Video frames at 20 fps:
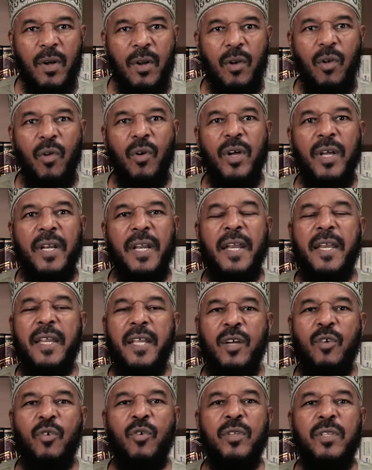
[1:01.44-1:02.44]
look at any
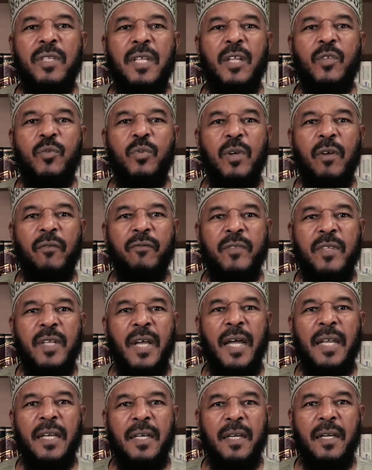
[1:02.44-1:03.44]
good that we have
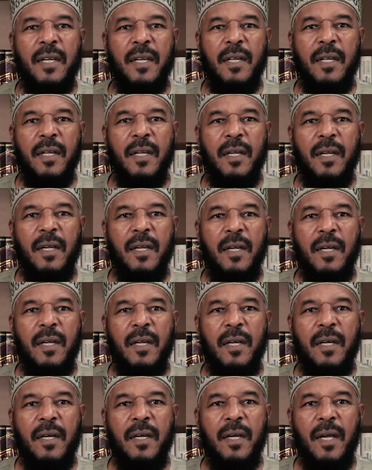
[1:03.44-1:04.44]
done
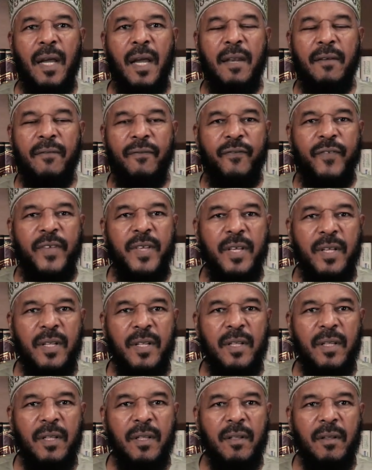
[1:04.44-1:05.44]
and
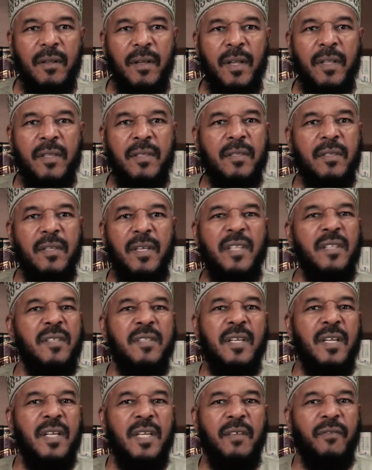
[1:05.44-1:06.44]
feel it's
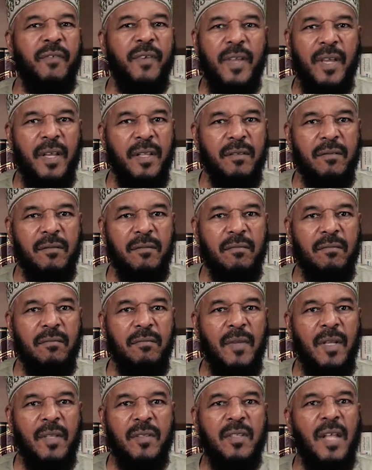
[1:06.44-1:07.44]
insignificant,
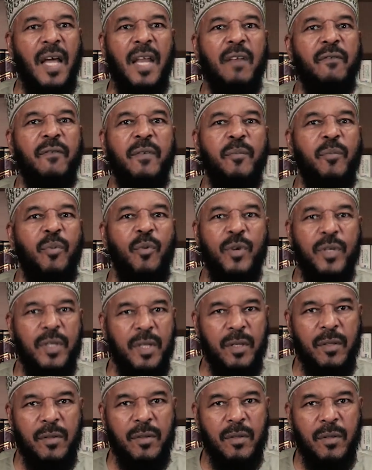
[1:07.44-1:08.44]
it's not of
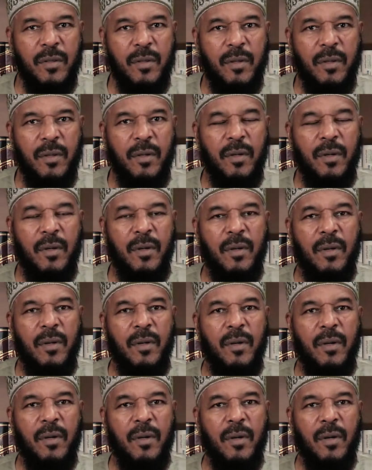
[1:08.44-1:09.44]
importance.
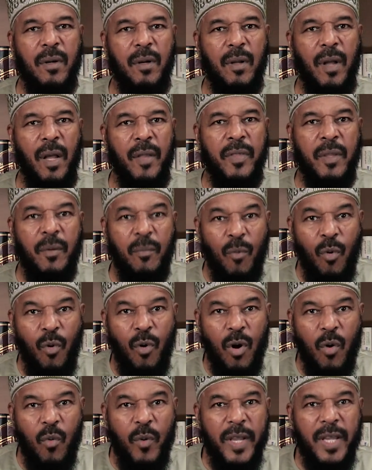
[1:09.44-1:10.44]
The
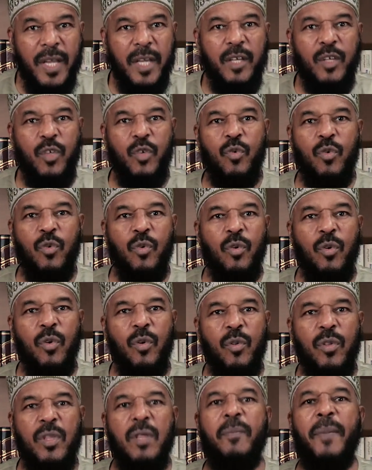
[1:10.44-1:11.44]
more we can do,
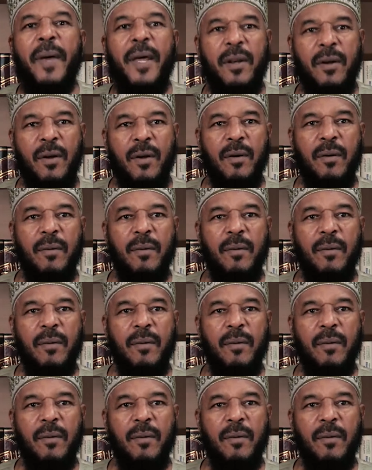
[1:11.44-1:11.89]
the better.